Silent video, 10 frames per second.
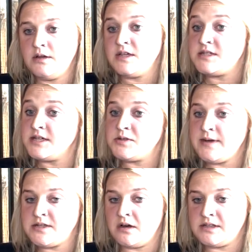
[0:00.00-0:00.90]
the 6
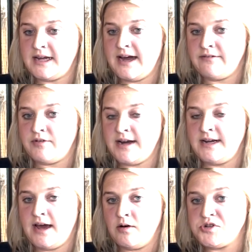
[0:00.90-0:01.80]
week dog that I have right
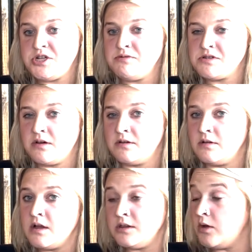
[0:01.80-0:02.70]
now, she was on
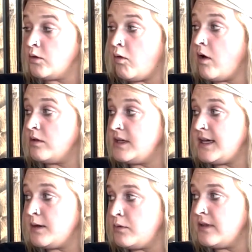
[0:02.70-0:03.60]
a low quality
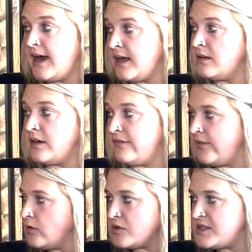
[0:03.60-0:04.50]
kibble that had a lot of
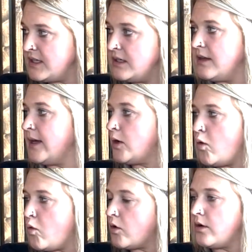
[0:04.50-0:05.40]
fillers in it, like
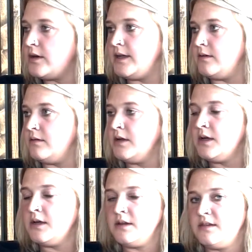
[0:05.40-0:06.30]
corn and
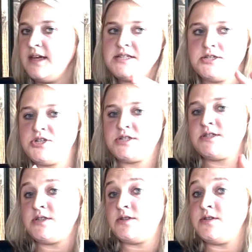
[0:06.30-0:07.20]
things that just
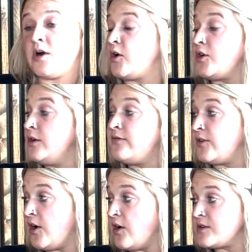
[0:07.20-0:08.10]
aren't good for
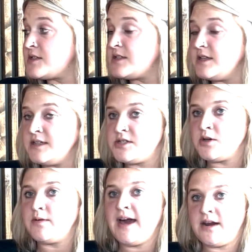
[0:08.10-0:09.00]
dogs. And so
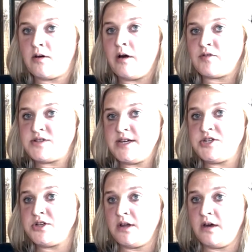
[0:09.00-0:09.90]
we had a
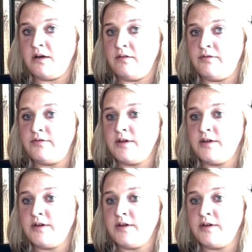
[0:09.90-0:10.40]
conversation of